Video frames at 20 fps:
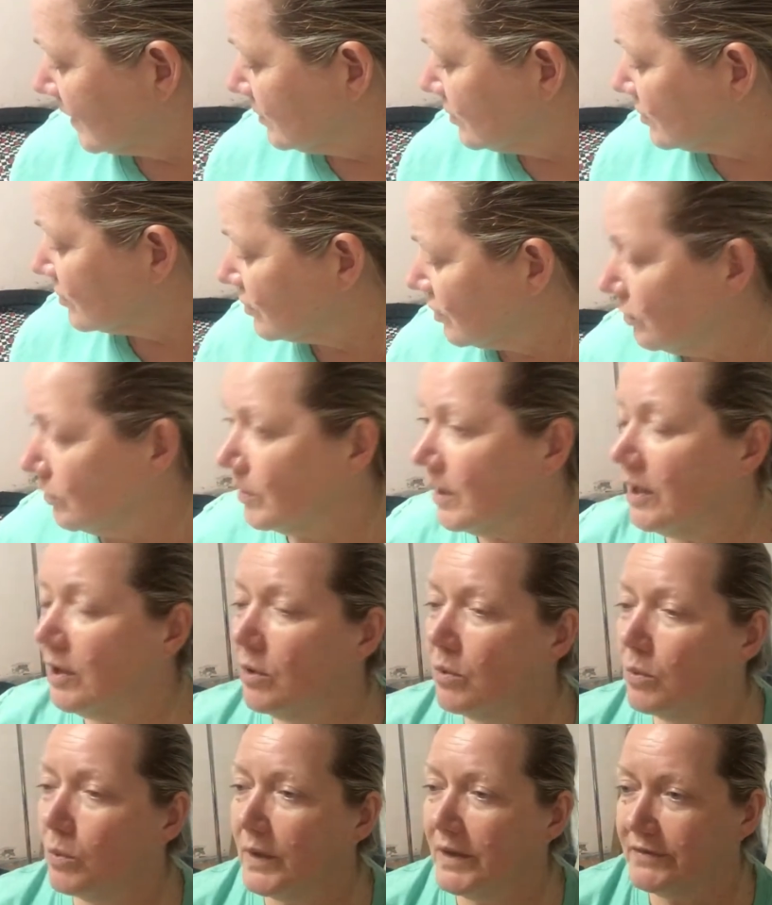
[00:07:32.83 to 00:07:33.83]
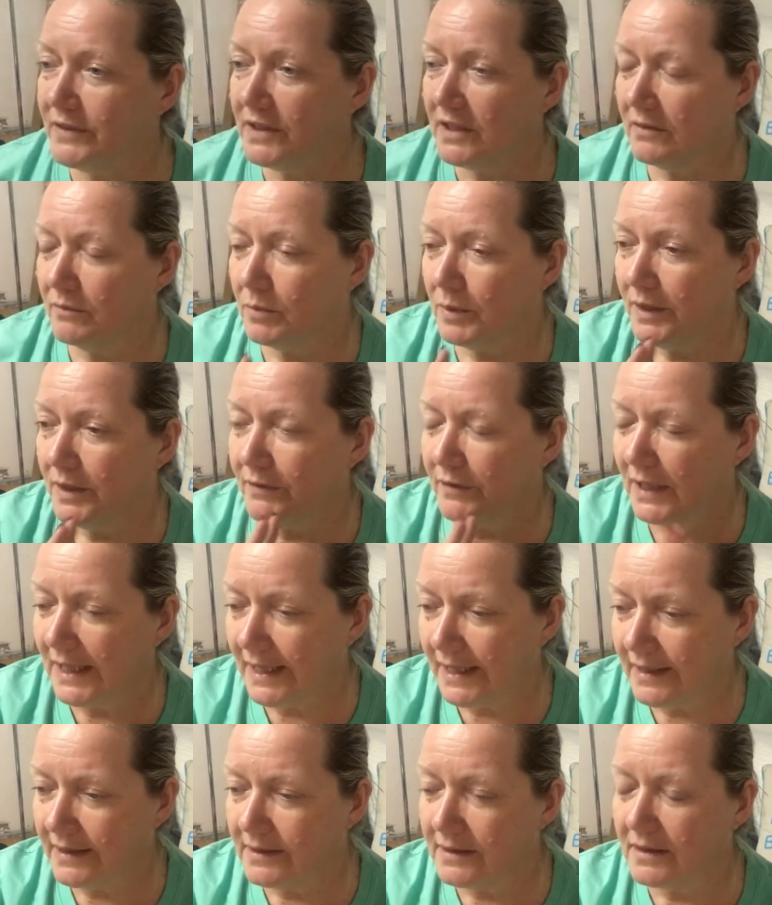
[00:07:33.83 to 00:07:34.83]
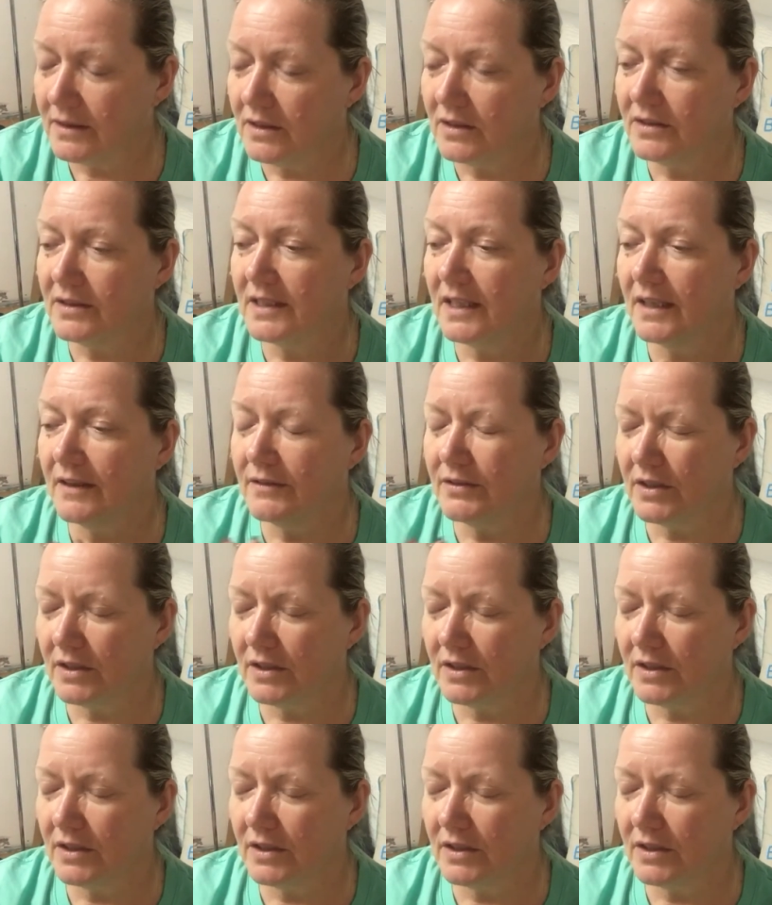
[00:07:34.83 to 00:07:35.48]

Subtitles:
So we've cleansed ourselves,